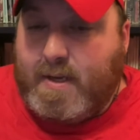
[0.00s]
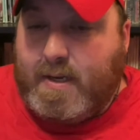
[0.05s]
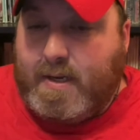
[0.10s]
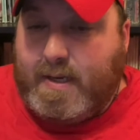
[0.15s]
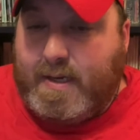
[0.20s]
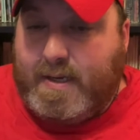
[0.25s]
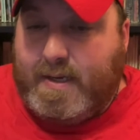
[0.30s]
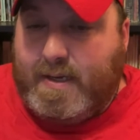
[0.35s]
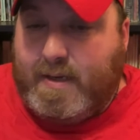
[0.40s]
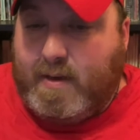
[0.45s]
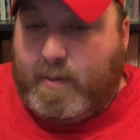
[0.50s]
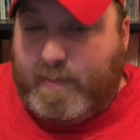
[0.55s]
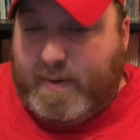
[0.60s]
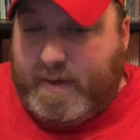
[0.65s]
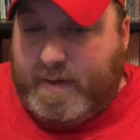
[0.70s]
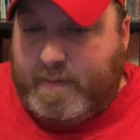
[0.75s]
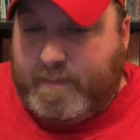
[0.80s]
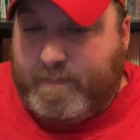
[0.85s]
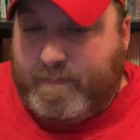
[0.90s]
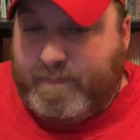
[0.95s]

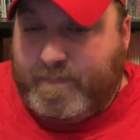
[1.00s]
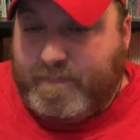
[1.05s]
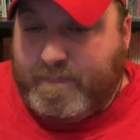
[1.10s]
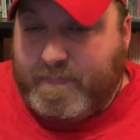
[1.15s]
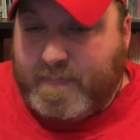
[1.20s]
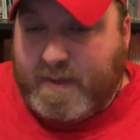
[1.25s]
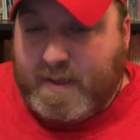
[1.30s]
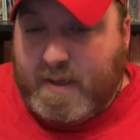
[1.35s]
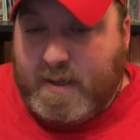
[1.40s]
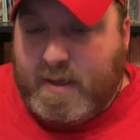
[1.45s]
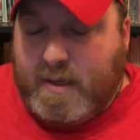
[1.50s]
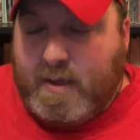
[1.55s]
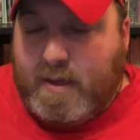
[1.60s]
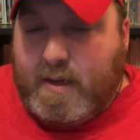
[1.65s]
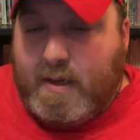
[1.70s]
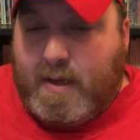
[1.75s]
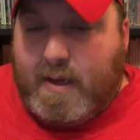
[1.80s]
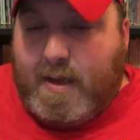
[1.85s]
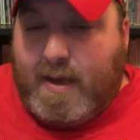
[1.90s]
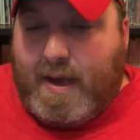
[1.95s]
Yummy.
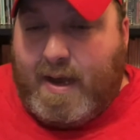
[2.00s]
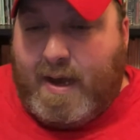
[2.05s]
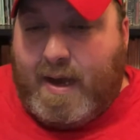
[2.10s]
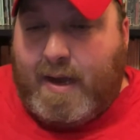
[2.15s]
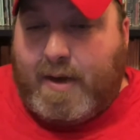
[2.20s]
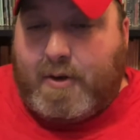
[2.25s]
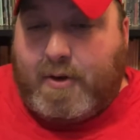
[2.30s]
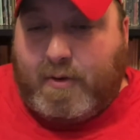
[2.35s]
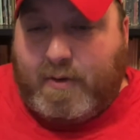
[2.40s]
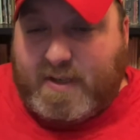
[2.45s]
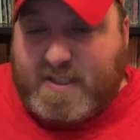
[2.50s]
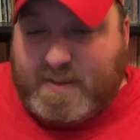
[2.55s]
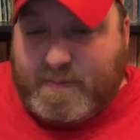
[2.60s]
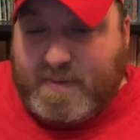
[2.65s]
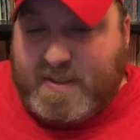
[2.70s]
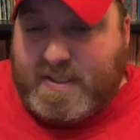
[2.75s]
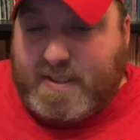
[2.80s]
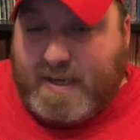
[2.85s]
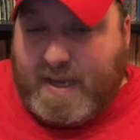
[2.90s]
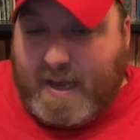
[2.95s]
Uh,
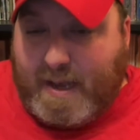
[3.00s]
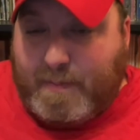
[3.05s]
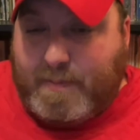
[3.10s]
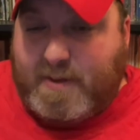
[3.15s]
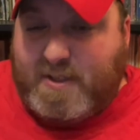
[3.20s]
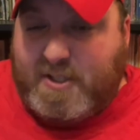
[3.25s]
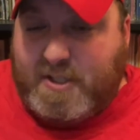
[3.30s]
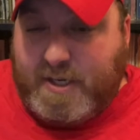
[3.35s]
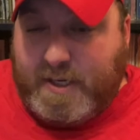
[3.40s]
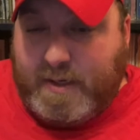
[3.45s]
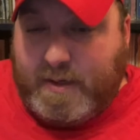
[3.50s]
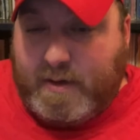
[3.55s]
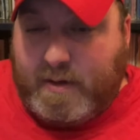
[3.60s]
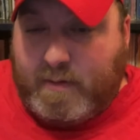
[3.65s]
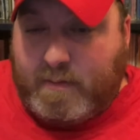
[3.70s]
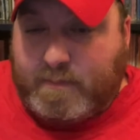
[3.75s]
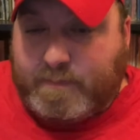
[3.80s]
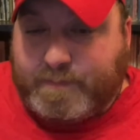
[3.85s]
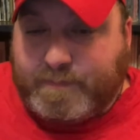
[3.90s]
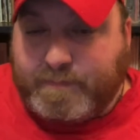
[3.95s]
Christmas
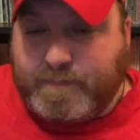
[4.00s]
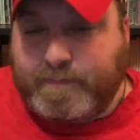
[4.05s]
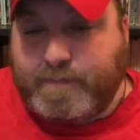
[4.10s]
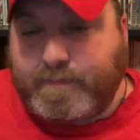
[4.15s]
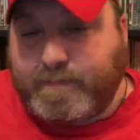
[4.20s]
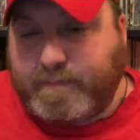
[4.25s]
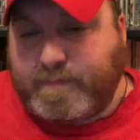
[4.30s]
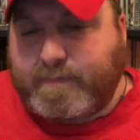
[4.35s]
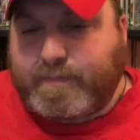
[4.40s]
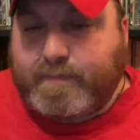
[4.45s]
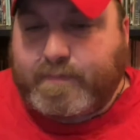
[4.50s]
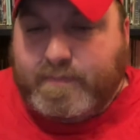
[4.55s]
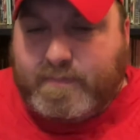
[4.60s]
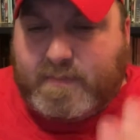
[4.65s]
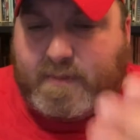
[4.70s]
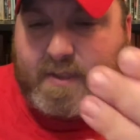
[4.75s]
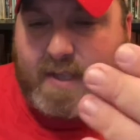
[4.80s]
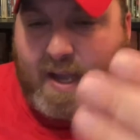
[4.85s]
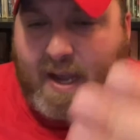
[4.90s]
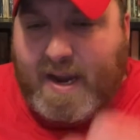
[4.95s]
Cappuccino.
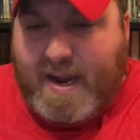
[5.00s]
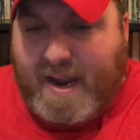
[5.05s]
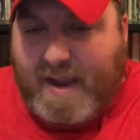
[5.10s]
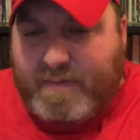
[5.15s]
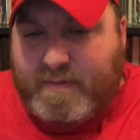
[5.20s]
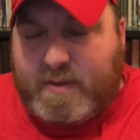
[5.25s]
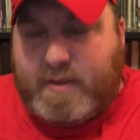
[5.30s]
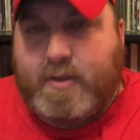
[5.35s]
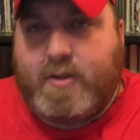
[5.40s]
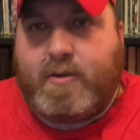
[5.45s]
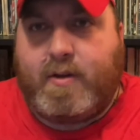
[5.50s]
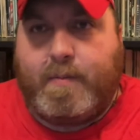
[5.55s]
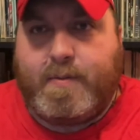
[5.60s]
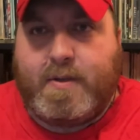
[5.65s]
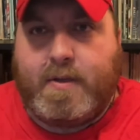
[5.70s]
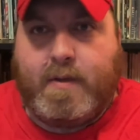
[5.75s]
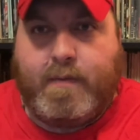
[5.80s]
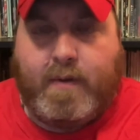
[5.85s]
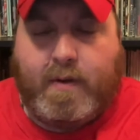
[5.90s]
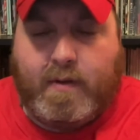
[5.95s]
I have the
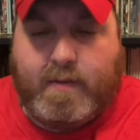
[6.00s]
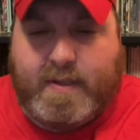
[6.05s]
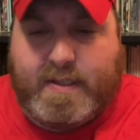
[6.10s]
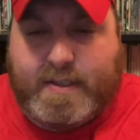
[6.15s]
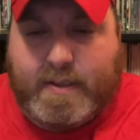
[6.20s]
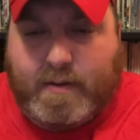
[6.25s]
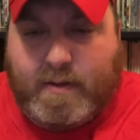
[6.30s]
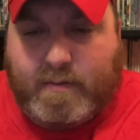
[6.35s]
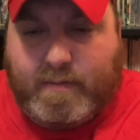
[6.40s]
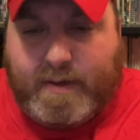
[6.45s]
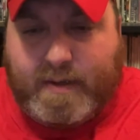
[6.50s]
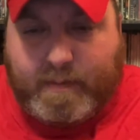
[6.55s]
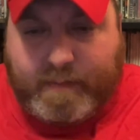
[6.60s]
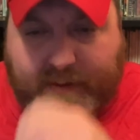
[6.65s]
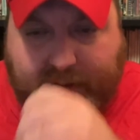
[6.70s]
description of all these here. I'll read them